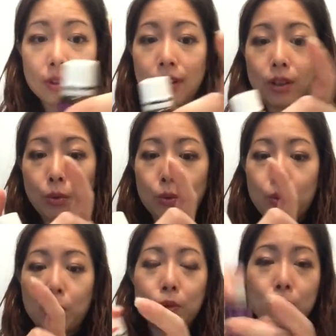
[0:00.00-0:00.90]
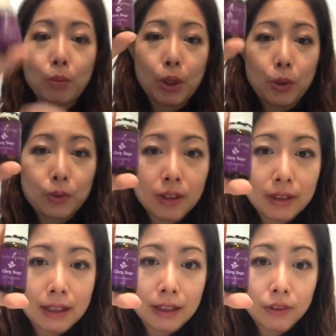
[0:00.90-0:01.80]
then you will also be using
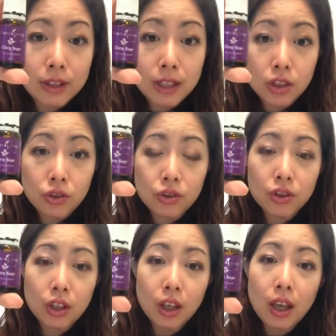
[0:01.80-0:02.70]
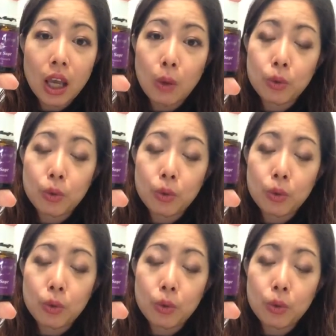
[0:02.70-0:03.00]
the clary sage,